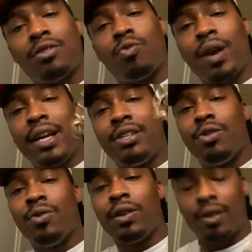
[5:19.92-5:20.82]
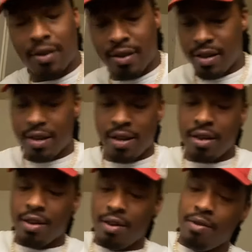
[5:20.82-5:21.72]
some weight to it.
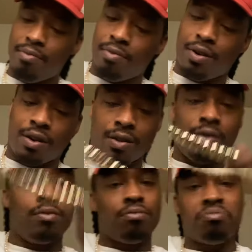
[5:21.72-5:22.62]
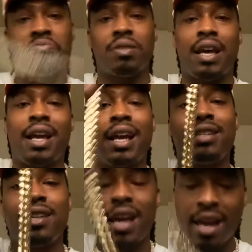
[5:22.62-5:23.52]
But, uh, yeah, that's
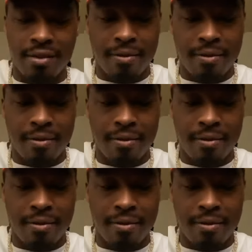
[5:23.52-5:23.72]
that.